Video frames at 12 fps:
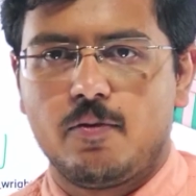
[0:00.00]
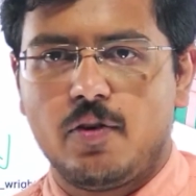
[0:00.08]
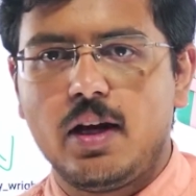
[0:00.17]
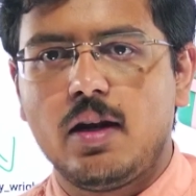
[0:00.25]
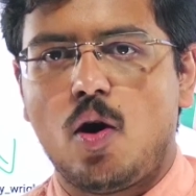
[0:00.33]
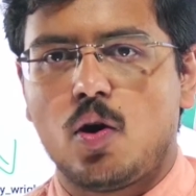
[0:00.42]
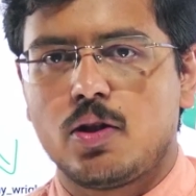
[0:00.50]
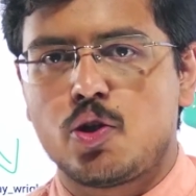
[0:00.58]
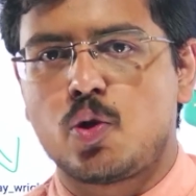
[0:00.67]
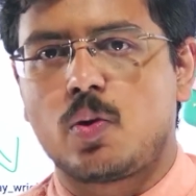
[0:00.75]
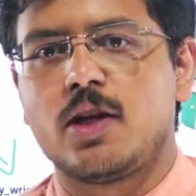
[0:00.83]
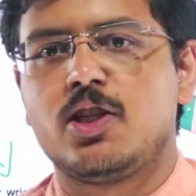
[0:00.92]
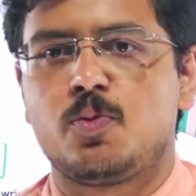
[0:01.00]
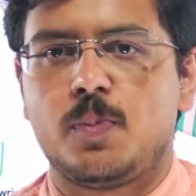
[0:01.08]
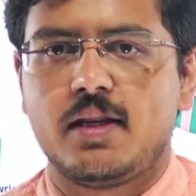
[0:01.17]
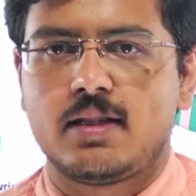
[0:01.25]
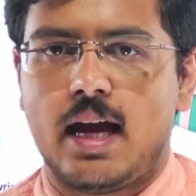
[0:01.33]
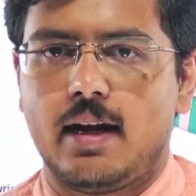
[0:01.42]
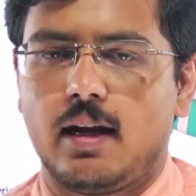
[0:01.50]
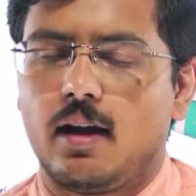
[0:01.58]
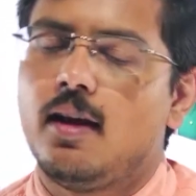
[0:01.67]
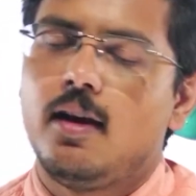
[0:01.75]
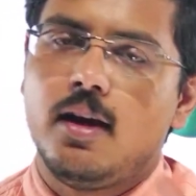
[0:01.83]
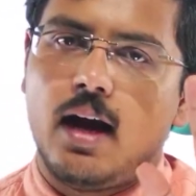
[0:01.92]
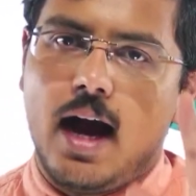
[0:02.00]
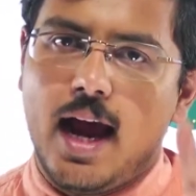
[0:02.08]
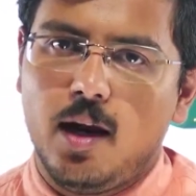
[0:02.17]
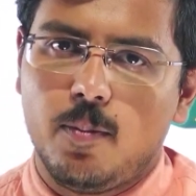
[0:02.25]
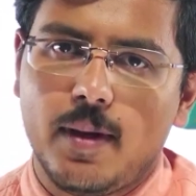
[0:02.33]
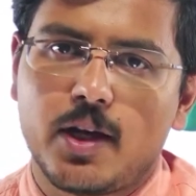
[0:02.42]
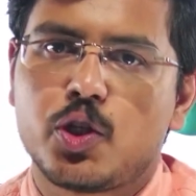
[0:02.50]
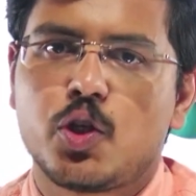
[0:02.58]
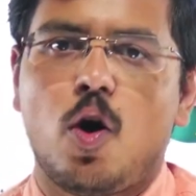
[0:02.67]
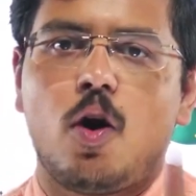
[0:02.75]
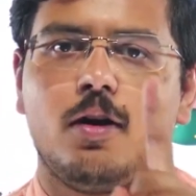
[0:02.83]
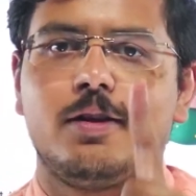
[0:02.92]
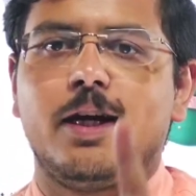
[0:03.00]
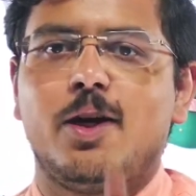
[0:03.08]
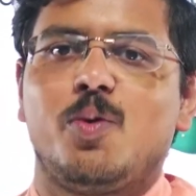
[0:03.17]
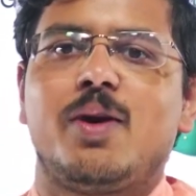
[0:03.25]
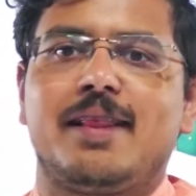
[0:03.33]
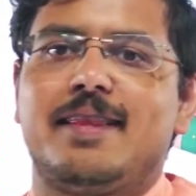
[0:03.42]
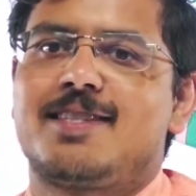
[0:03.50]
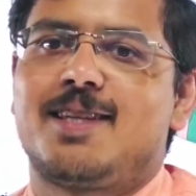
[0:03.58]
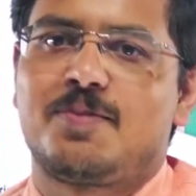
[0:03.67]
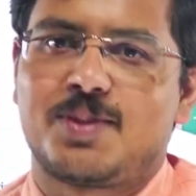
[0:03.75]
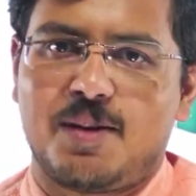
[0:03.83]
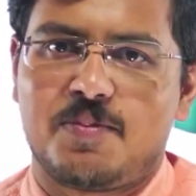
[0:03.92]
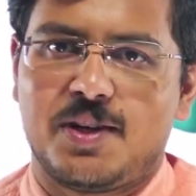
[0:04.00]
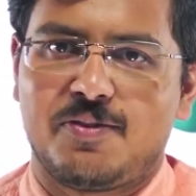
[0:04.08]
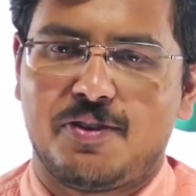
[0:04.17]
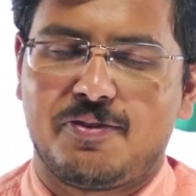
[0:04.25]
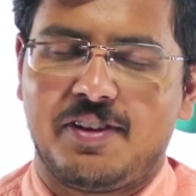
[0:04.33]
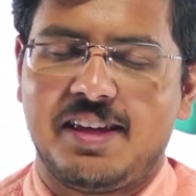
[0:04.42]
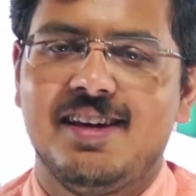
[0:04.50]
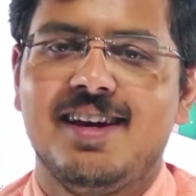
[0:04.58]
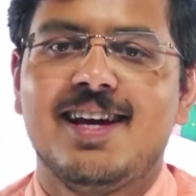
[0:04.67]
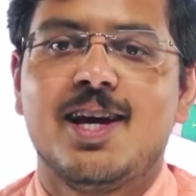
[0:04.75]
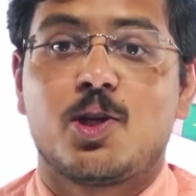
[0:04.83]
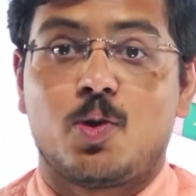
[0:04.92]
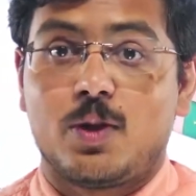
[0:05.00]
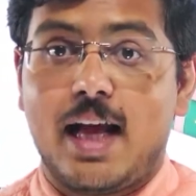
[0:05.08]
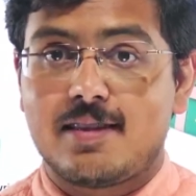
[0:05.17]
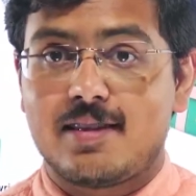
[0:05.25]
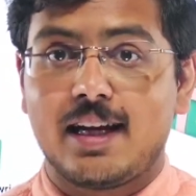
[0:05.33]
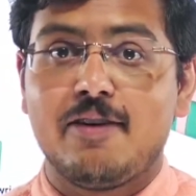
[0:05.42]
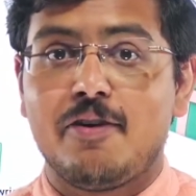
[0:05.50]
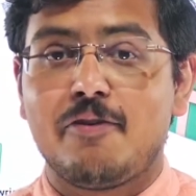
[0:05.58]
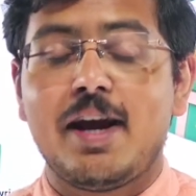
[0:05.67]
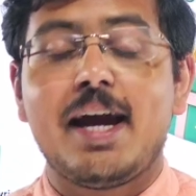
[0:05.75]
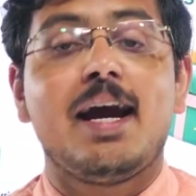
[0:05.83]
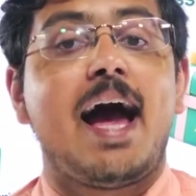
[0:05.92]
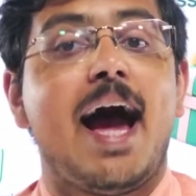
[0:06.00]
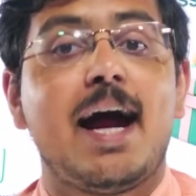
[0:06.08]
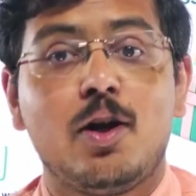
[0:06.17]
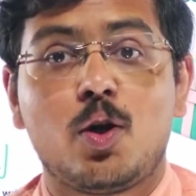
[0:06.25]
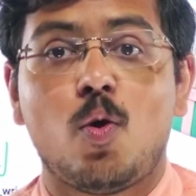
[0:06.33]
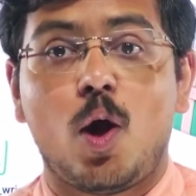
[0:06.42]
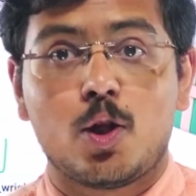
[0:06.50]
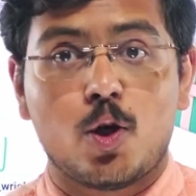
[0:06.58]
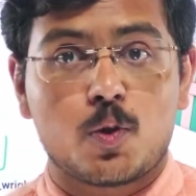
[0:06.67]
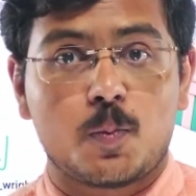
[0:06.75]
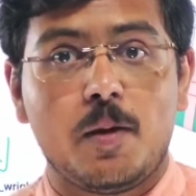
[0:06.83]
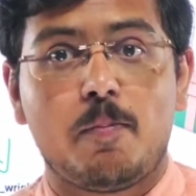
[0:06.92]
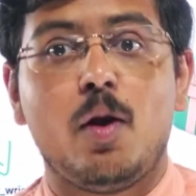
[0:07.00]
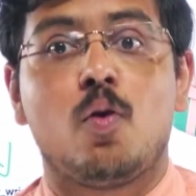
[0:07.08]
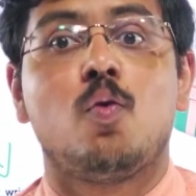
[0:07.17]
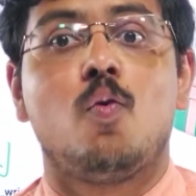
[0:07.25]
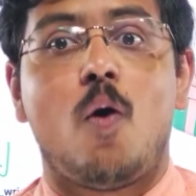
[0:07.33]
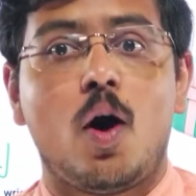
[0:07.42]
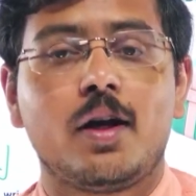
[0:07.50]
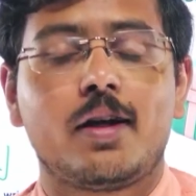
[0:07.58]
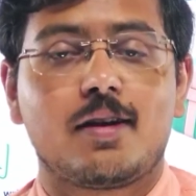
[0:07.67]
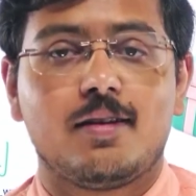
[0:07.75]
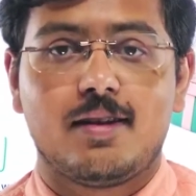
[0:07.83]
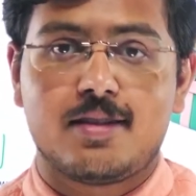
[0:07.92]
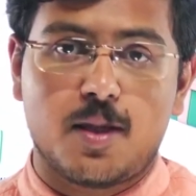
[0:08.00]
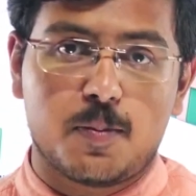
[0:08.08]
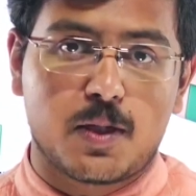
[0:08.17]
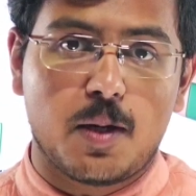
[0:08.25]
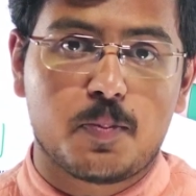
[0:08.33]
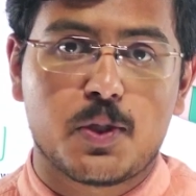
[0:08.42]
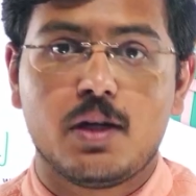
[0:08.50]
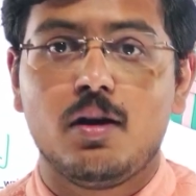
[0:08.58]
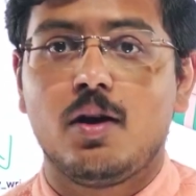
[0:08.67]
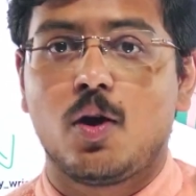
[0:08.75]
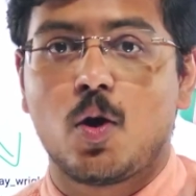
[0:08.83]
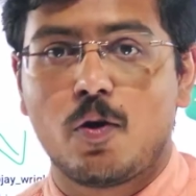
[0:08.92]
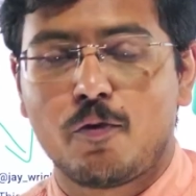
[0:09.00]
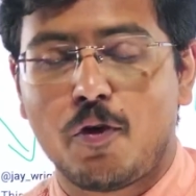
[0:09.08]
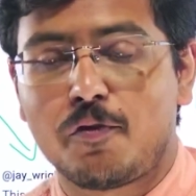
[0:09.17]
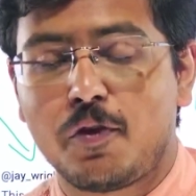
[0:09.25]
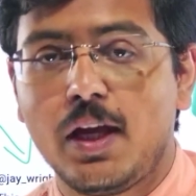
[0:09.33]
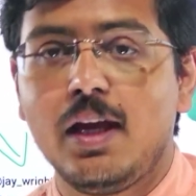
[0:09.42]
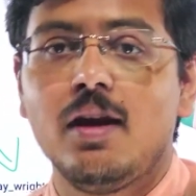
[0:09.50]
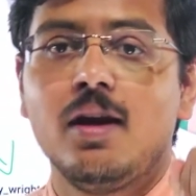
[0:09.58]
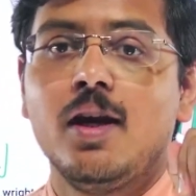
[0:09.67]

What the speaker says: fine, on the Shuklaji Speaks handle. I'll make sure that you get this subscription for free. So that's a giveaway, and to all those people who want this subscription for free,